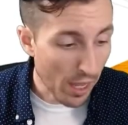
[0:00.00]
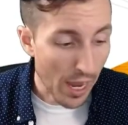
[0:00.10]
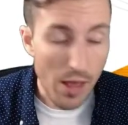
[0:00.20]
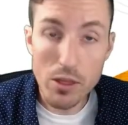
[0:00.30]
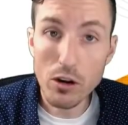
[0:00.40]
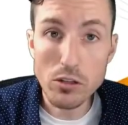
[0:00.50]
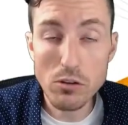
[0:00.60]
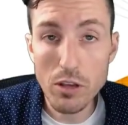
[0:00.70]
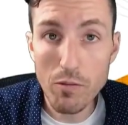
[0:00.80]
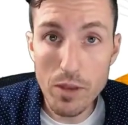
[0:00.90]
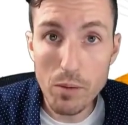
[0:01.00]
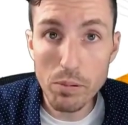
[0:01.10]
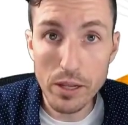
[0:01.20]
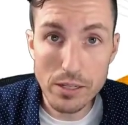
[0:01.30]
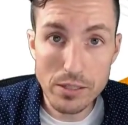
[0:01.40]
and then also give me a
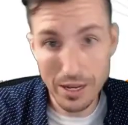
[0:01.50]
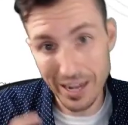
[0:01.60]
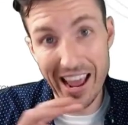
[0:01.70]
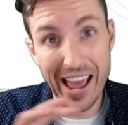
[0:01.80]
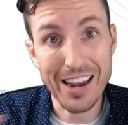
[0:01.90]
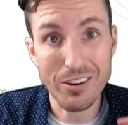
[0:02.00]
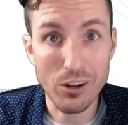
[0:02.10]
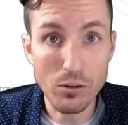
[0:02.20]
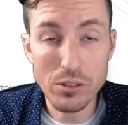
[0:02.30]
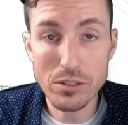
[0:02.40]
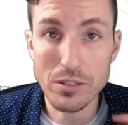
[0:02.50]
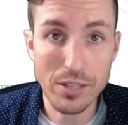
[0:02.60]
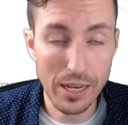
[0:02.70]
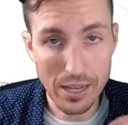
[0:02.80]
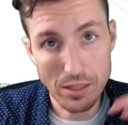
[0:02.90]
place to kind of add notes to
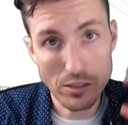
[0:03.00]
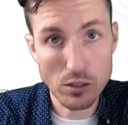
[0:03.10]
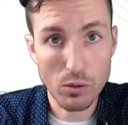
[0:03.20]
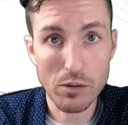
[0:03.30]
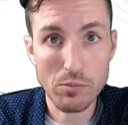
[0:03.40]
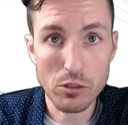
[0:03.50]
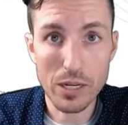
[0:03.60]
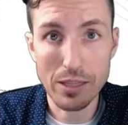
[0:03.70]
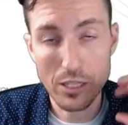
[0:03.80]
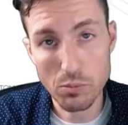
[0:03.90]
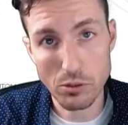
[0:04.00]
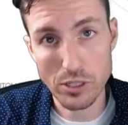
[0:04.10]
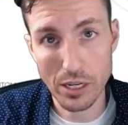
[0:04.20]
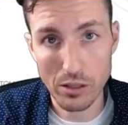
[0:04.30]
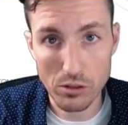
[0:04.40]
say, hey, this is what I'm doing at this
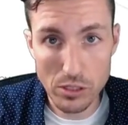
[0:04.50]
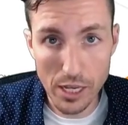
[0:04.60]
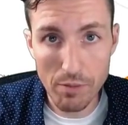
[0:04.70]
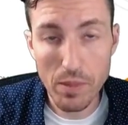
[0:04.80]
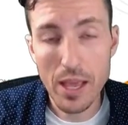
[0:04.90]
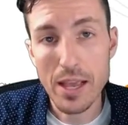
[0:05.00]
particular step.